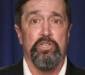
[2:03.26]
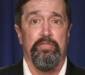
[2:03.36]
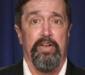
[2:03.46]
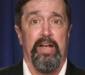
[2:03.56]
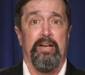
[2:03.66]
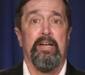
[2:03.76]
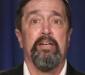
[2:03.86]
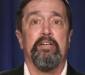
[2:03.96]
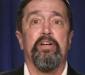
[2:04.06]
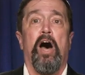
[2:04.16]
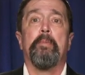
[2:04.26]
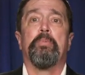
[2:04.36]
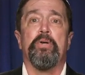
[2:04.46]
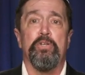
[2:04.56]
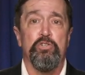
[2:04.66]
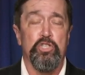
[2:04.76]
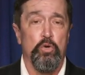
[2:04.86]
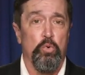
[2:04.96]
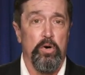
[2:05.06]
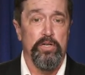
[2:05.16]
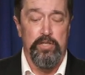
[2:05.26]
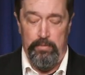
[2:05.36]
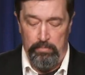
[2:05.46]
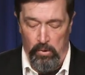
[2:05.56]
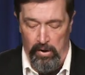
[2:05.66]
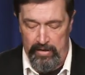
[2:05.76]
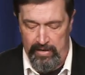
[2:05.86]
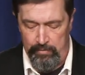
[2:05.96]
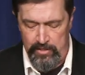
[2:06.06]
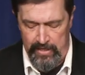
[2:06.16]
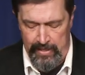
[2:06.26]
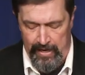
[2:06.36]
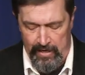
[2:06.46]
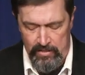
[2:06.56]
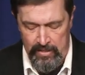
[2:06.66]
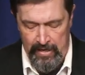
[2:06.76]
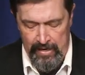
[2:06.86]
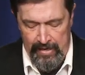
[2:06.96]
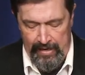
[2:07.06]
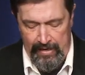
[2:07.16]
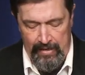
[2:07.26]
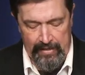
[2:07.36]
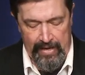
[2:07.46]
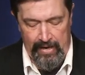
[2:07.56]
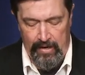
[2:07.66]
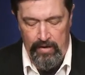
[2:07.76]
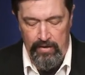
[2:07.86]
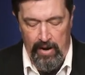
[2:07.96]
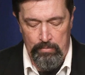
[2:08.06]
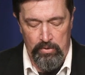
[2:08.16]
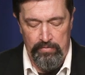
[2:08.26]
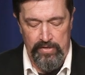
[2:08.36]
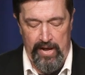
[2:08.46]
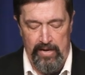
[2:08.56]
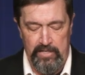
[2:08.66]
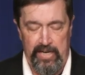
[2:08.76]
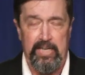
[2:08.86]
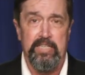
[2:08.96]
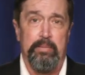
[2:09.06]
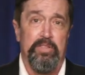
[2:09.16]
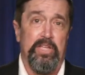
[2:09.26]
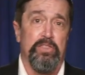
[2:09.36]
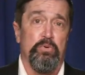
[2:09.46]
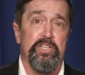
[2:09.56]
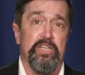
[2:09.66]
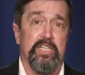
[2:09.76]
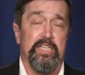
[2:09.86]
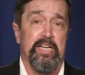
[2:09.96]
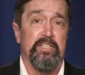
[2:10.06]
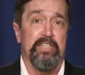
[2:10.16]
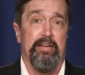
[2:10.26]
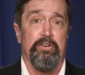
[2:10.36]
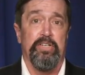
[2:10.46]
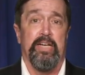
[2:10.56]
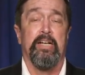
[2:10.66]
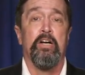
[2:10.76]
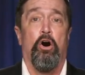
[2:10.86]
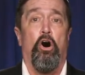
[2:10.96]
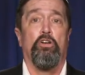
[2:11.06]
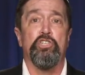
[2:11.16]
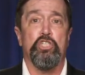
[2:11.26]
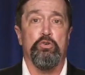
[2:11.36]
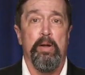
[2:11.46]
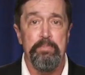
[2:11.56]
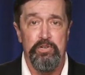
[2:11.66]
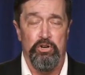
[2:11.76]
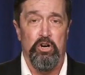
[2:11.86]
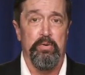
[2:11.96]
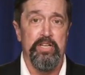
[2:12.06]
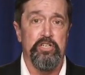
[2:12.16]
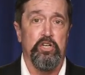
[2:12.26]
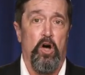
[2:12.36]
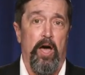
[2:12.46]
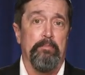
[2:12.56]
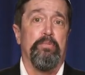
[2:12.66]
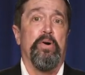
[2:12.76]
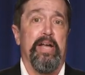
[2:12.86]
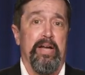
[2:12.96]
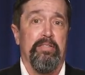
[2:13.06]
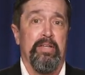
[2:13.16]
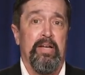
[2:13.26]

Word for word: of it. God produced the words of the book. And we see this again in a number of texts, 2 Timothy 3 16, 17. All scripture is God breathed.